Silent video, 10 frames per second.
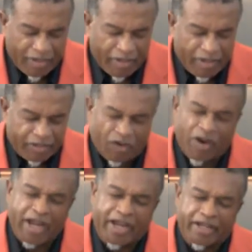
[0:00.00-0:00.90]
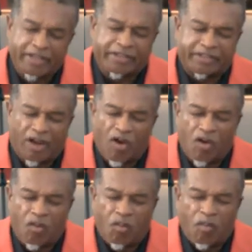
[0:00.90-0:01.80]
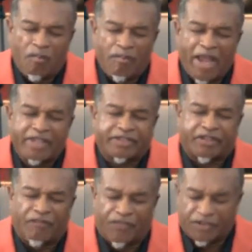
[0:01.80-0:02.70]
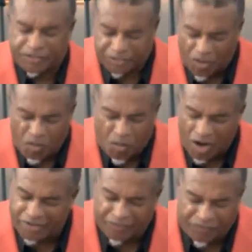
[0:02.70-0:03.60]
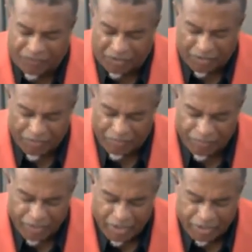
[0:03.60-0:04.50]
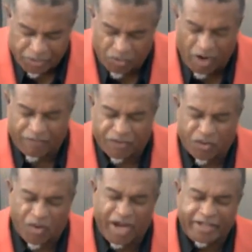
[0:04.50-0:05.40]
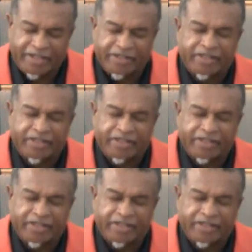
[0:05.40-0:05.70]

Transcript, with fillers: Your hand is so masterful, so wonderful to have created